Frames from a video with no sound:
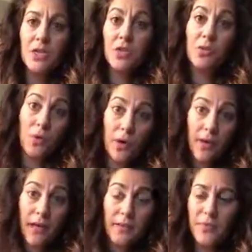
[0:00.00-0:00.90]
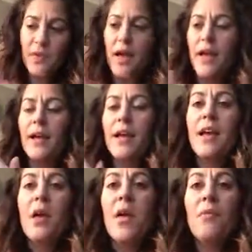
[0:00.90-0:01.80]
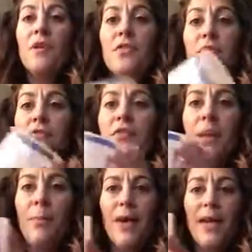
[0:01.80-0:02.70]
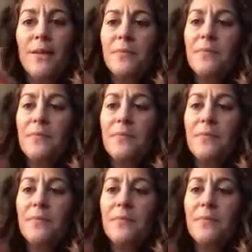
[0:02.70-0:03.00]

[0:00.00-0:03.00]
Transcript: and you pour it in, okay? But if you flip it,